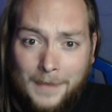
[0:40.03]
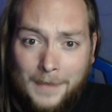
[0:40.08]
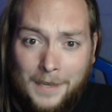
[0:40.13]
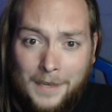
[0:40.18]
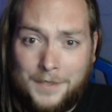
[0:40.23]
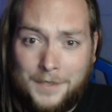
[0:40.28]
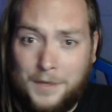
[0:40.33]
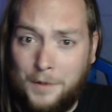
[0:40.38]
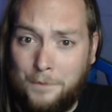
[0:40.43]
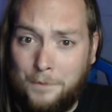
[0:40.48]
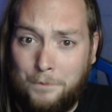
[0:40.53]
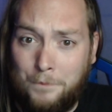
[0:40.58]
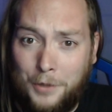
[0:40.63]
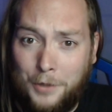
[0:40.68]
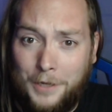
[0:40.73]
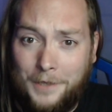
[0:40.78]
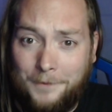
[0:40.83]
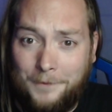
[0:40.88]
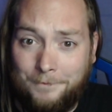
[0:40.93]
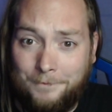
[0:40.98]
it's a
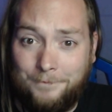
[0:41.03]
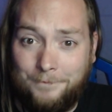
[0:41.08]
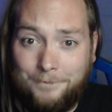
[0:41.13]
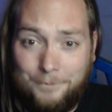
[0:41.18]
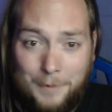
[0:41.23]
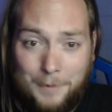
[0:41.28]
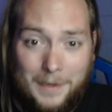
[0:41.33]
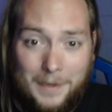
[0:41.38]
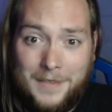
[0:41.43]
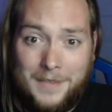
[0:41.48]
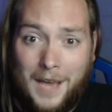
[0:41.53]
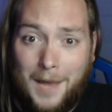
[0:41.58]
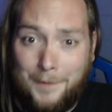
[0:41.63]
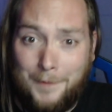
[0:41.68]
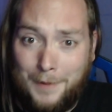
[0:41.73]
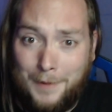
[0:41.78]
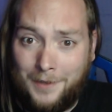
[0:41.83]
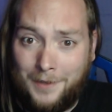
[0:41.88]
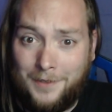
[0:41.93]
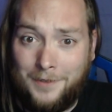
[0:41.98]
pretty big
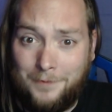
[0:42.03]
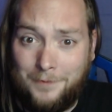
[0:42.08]
topic,